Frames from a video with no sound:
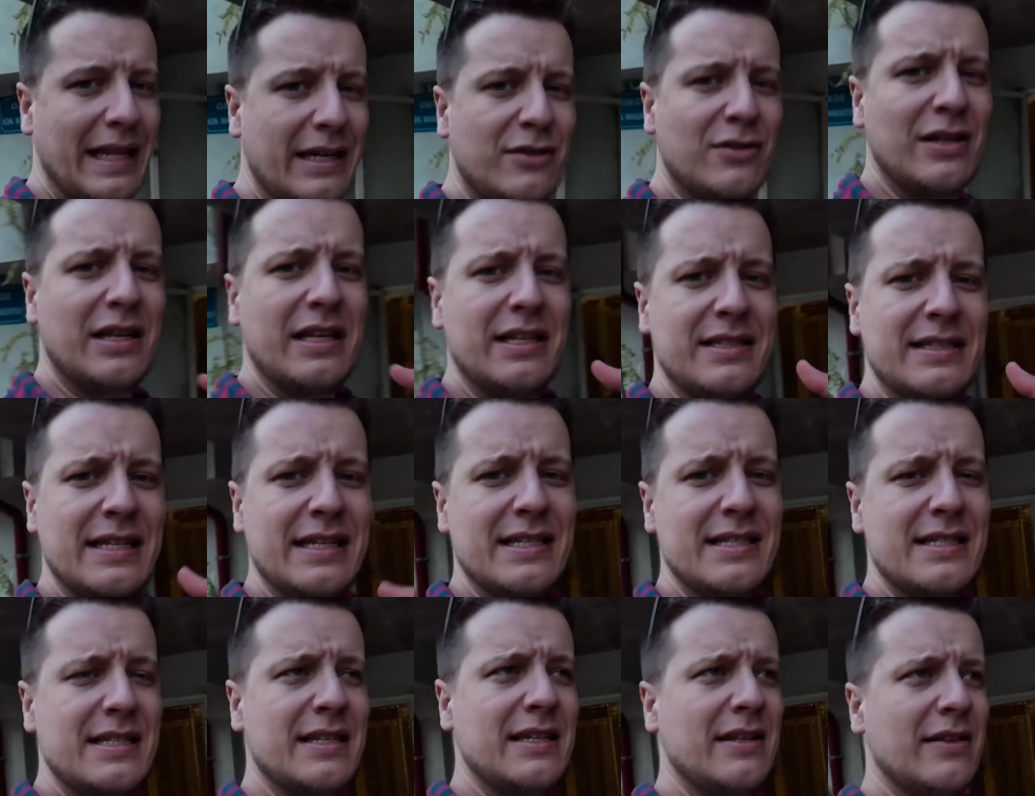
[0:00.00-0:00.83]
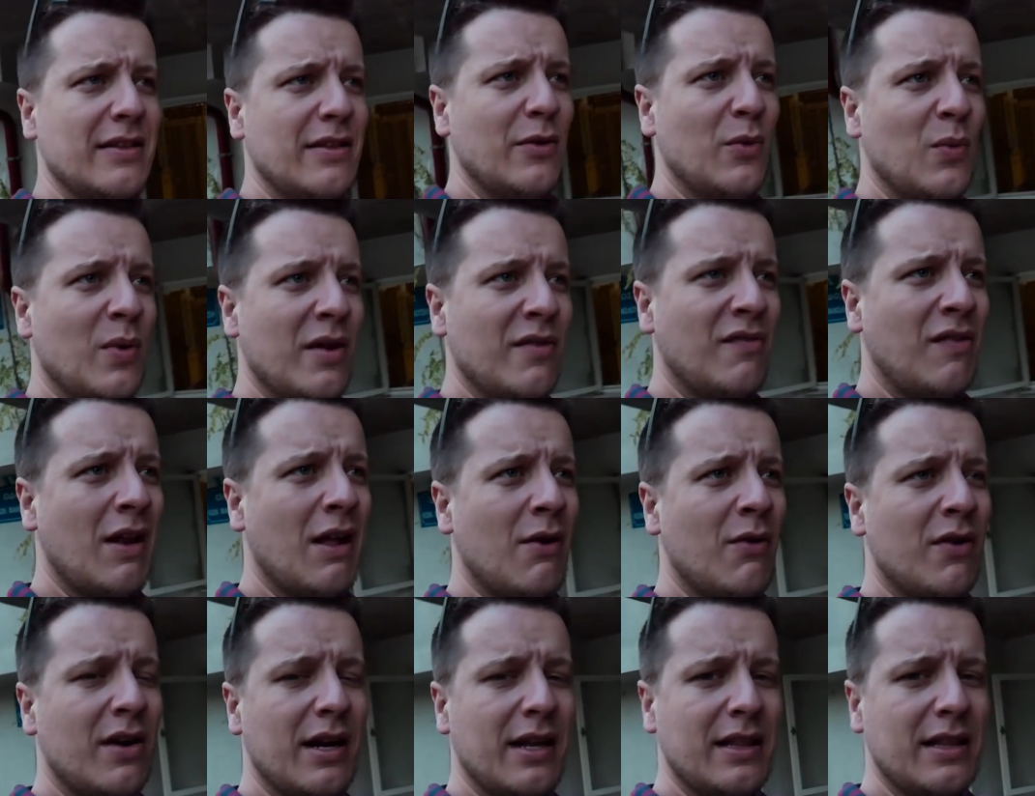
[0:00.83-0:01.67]
Literally, since the one
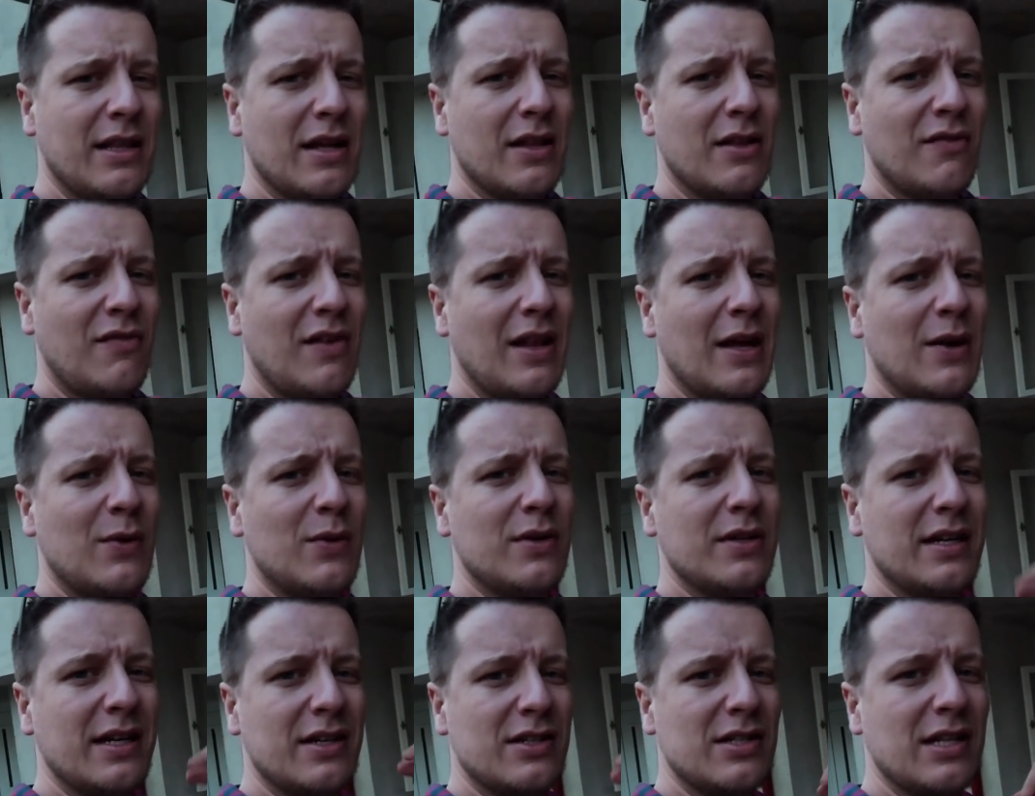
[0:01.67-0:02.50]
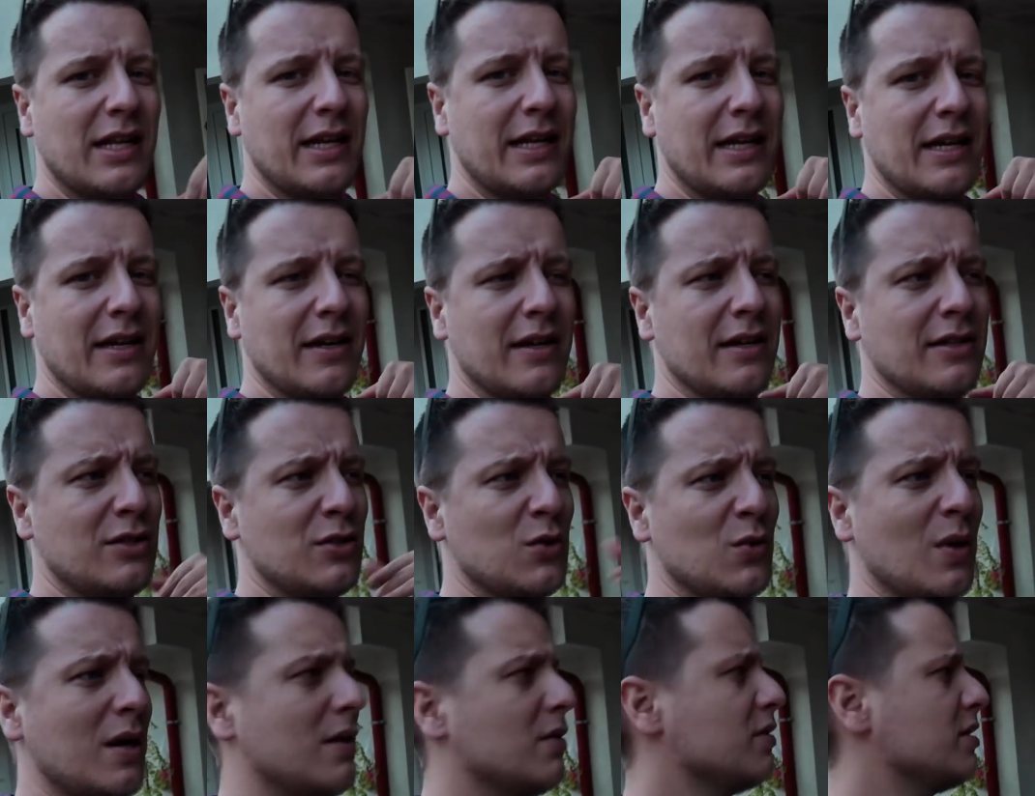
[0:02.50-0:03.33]
flower and the other flower, there's like uh,
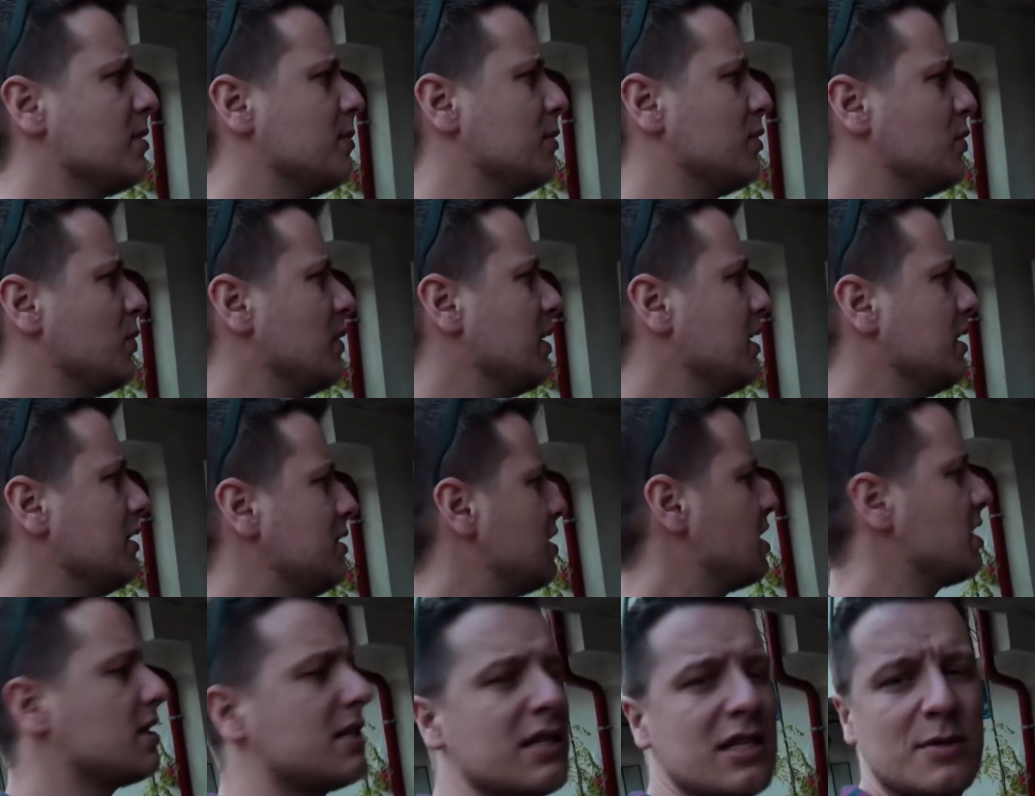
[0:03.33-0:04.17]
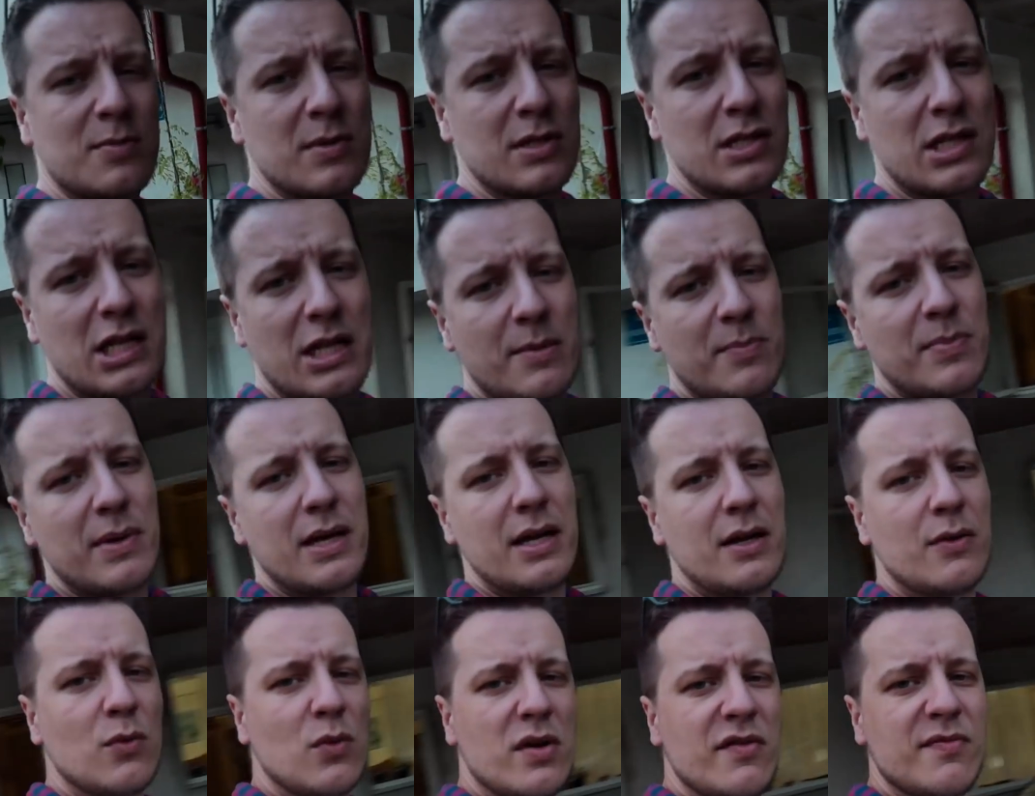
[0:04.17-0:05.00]
two hours in between. Jason has been
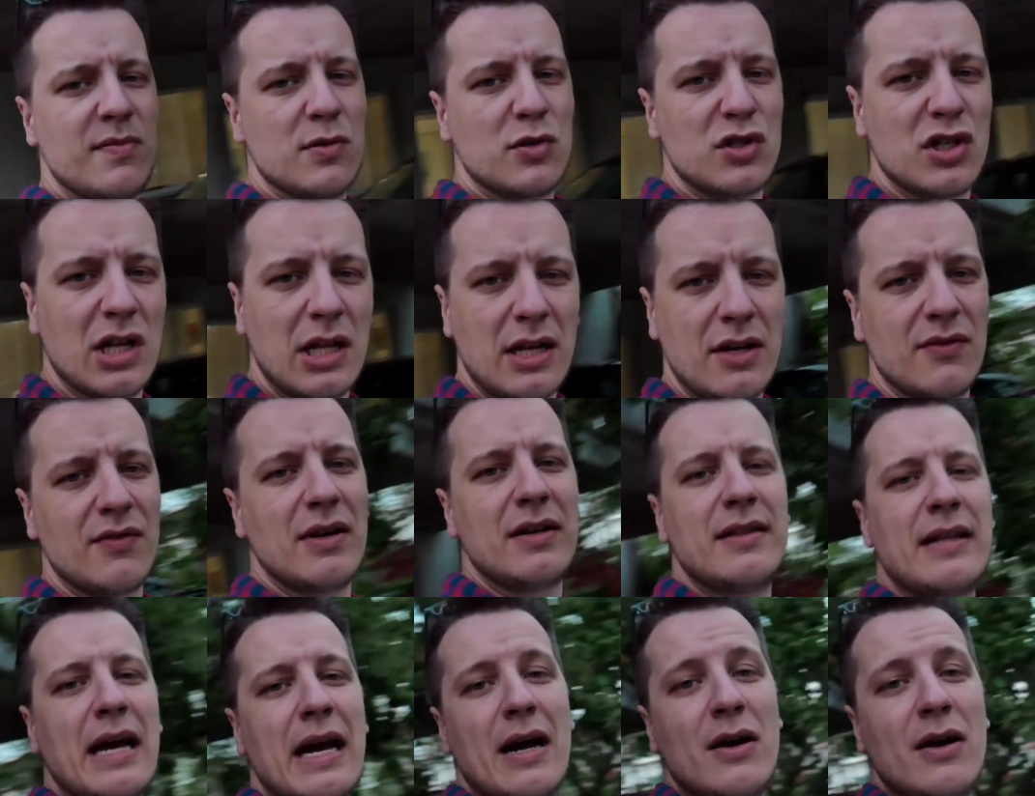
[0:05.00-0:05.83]
sleeping, we've been chilling around the